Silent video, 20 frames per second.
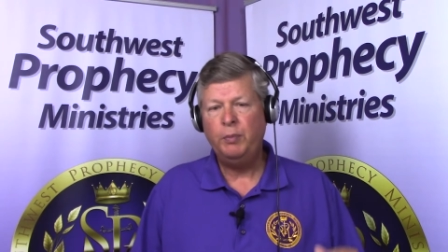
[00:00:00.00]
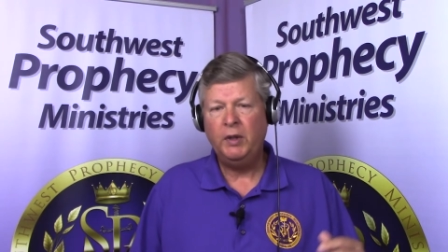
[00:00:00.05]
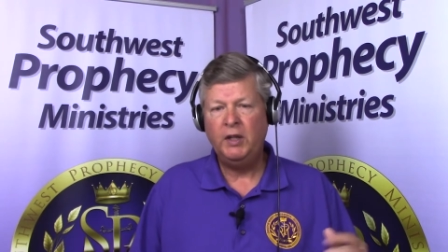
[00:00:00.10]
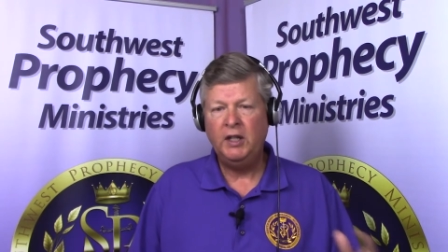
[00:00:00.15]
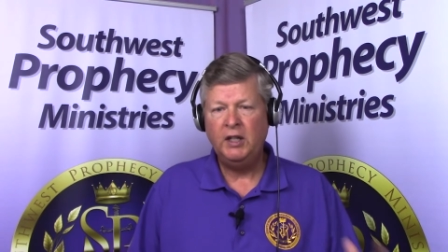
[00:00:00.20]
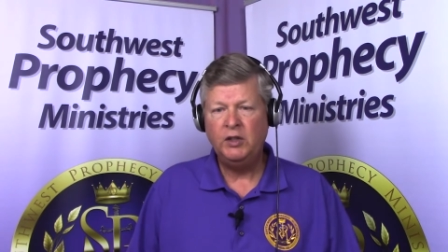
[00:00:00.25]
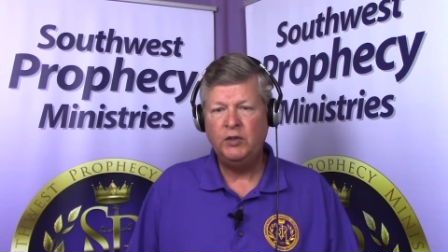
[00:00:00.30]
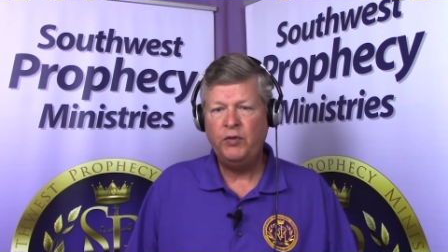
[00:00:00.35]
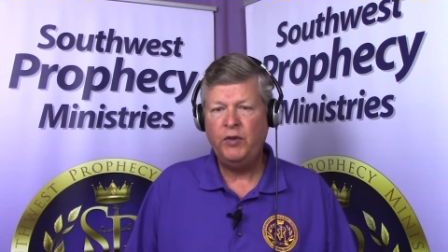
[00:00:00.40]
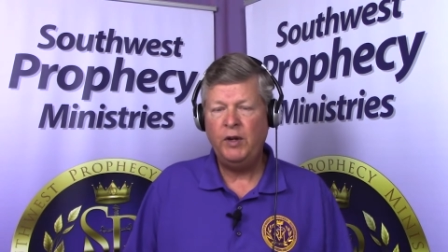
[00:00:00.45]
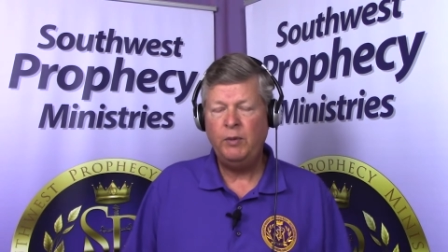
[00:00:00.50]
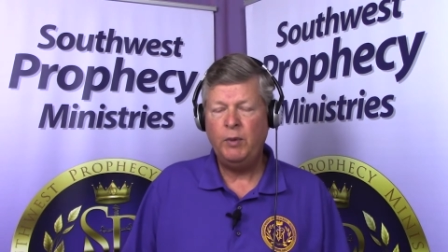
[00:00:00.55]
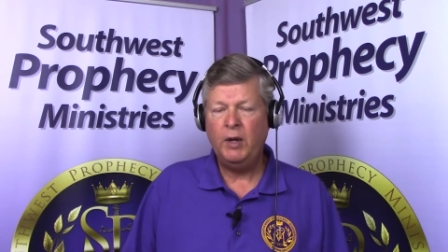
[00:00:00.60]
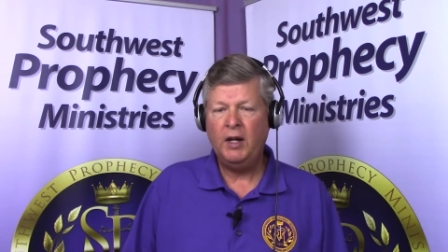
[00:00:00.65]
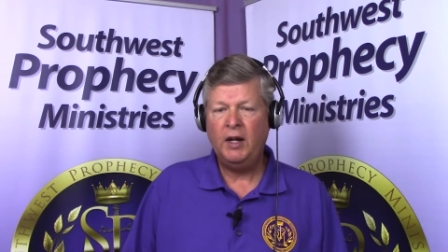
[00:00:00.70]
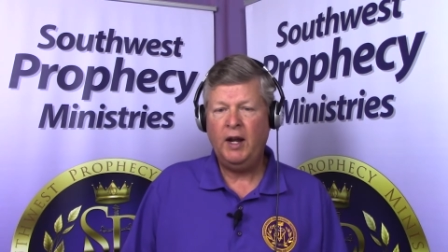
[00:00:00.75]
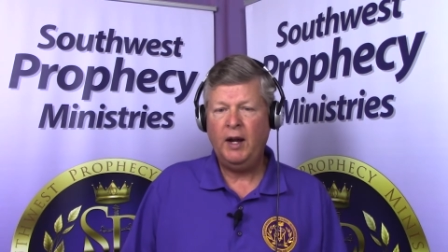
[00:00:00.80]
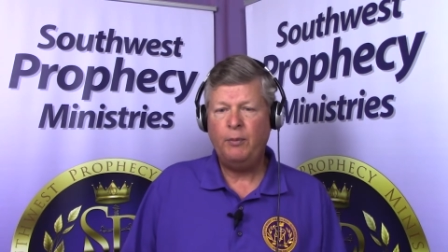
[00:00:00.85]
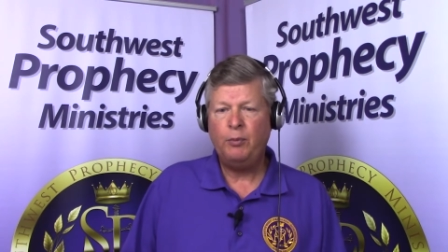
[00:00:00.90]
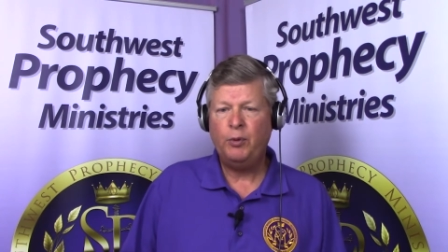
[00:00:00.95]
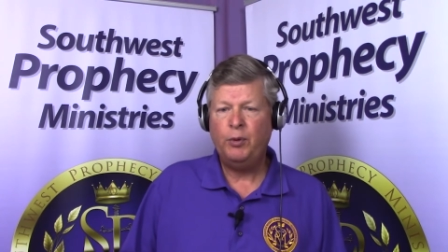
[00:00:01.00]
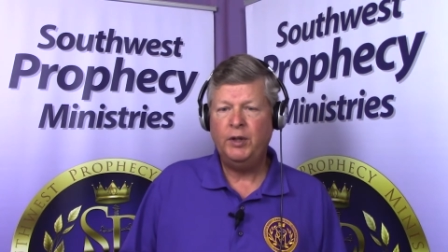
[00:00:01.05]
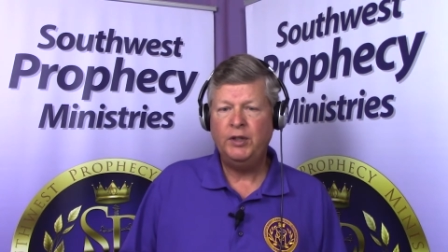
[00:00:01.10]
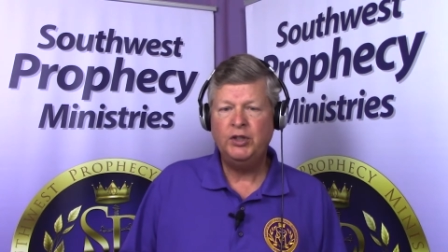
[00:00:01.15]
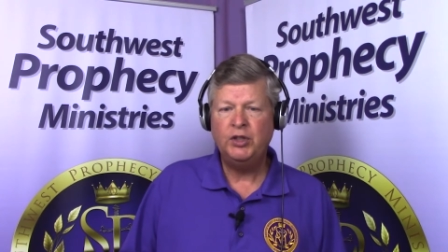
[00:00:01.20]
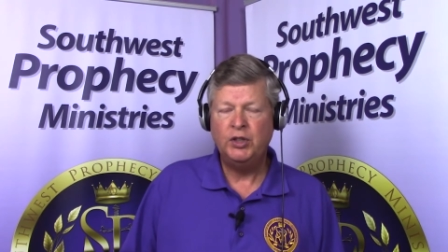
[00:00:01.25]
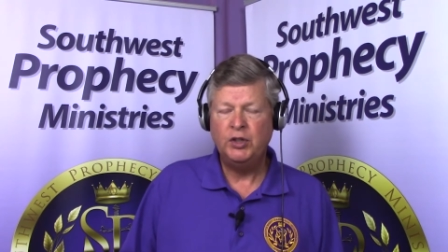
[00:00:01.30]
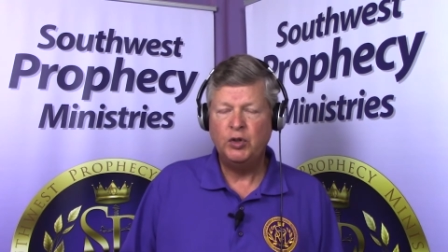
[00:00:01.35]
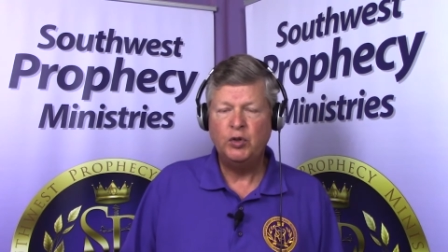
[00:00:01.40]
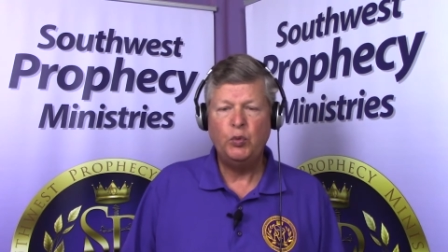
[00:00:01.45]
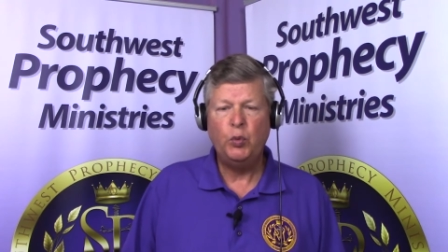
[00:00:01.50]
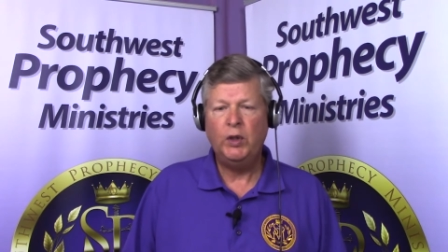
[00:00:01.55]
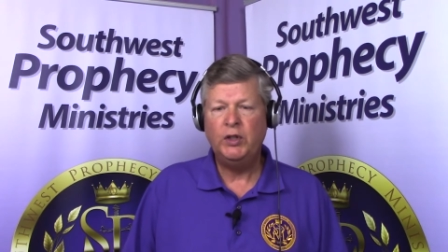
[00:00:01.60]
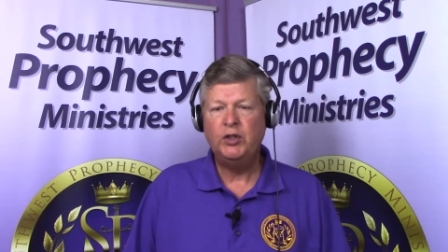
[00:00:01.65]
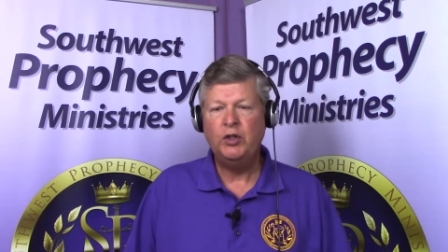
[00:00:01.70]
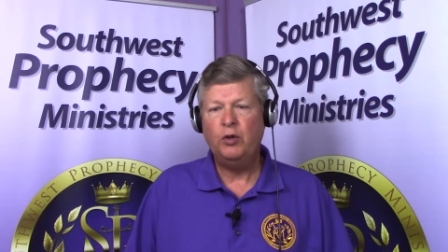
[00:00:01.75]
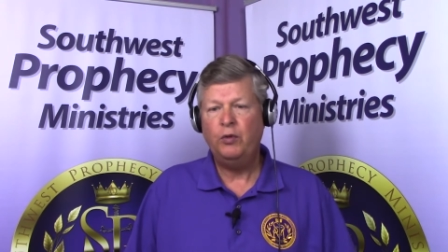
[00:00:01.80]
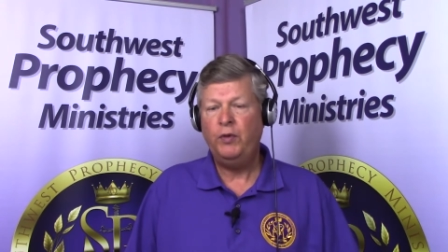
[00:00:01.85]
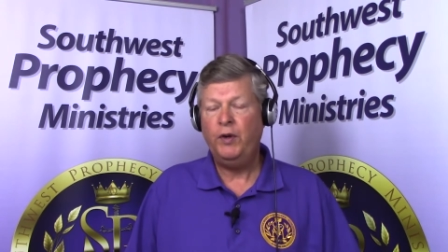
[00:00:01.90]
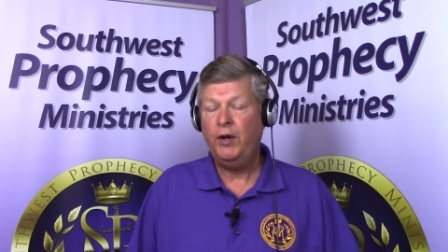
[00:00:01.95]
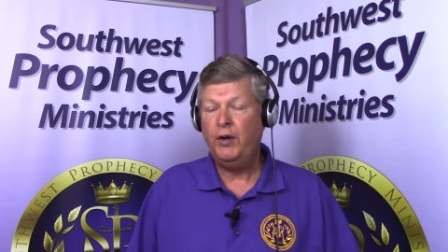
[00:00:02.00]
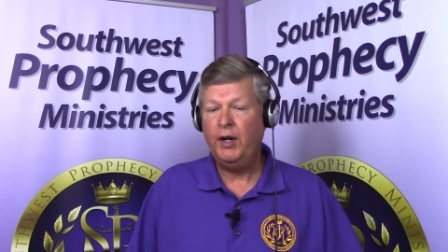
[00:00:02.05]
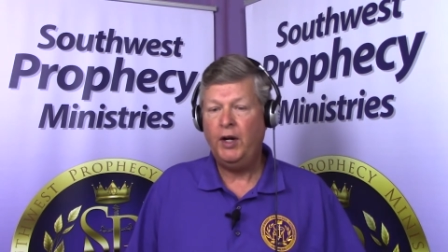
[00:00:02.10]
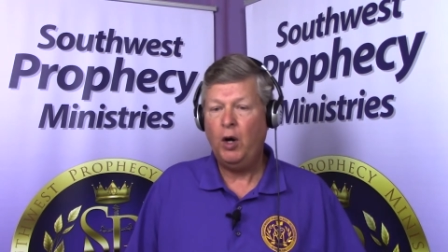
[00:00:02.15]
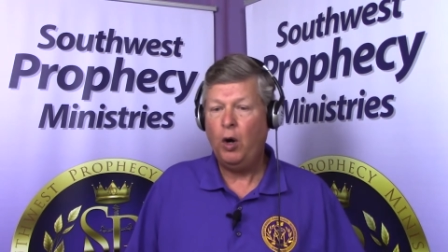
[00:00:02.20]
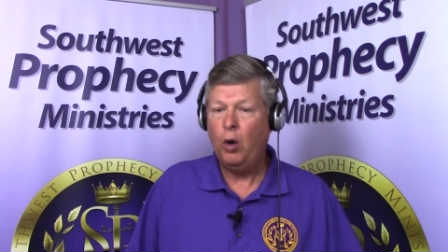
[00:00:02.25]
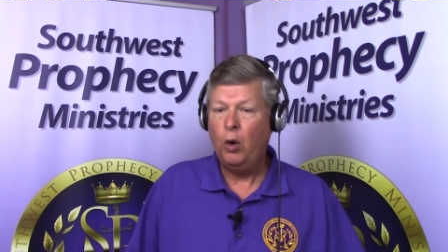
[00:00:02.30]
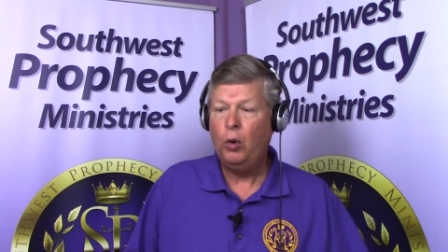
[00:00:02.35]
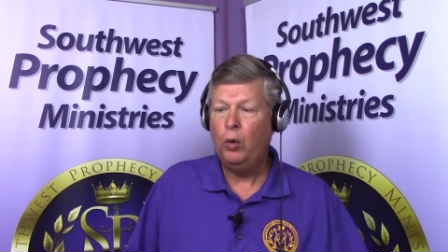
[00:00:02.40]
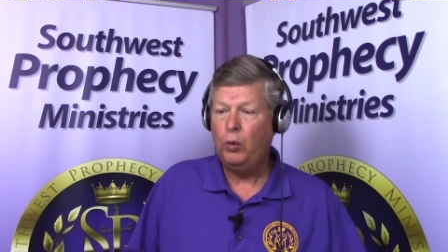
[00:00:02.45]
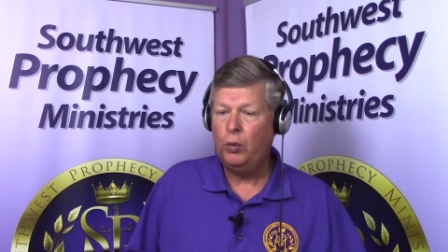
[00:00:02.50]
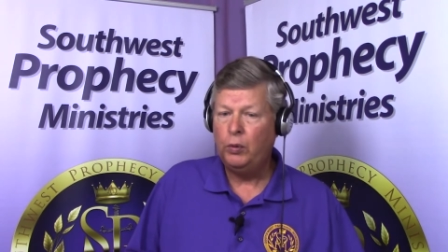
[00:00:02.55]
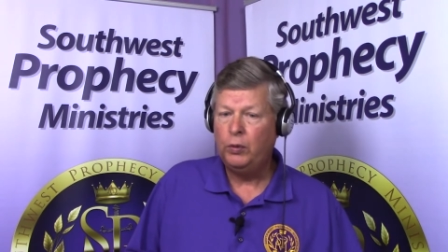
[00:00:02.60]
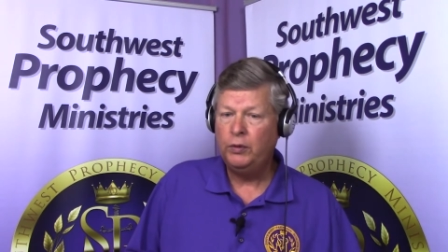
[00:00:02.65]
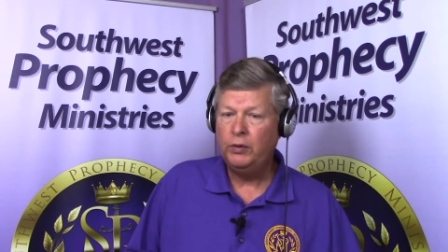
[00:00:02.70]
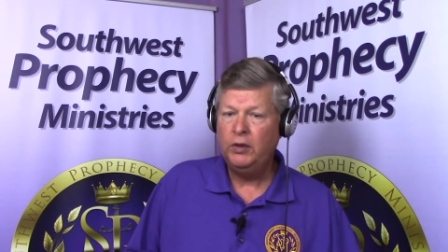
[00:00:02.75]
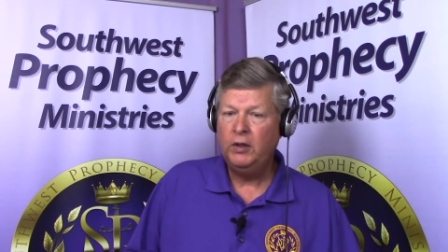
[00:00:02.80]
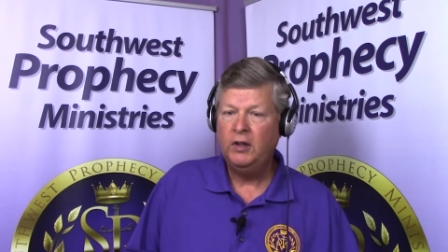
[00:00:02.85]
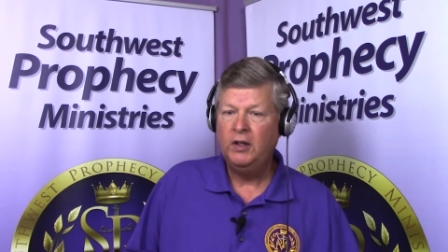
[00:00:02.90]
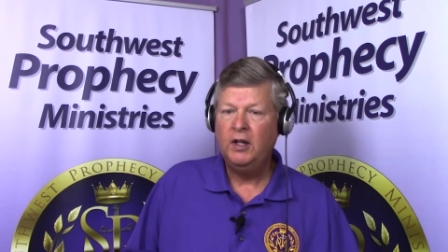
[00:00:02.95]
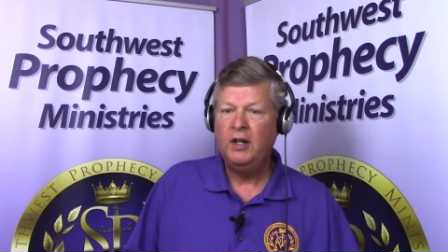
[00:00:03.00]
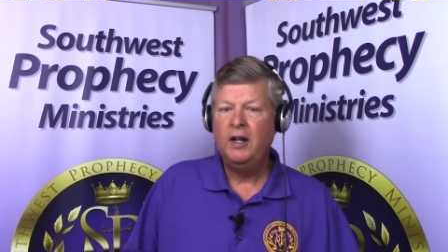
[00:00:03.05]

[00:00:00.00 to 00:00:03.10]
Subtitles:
and these female apparitions, which are very old,